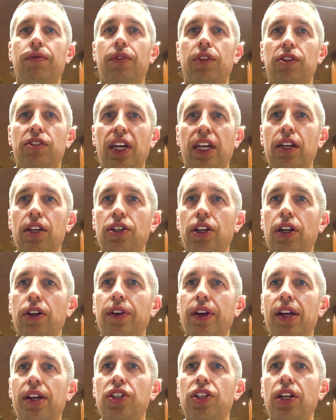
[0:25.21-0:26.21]
second
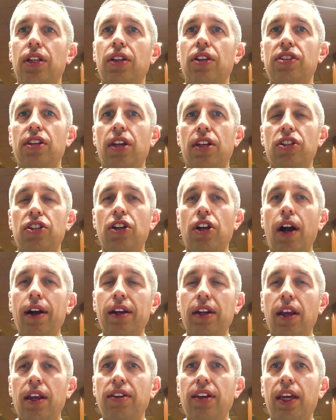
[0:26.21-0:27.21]
generation, the son's
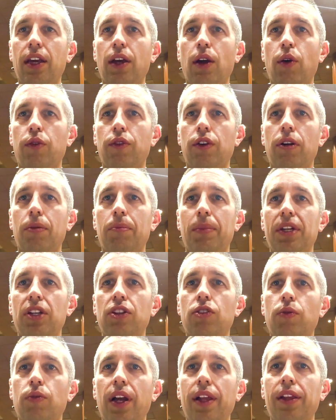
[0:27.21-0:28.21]
starting to take over, but
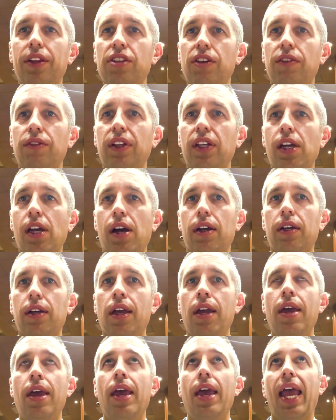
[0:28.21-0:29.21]
he's relatively young,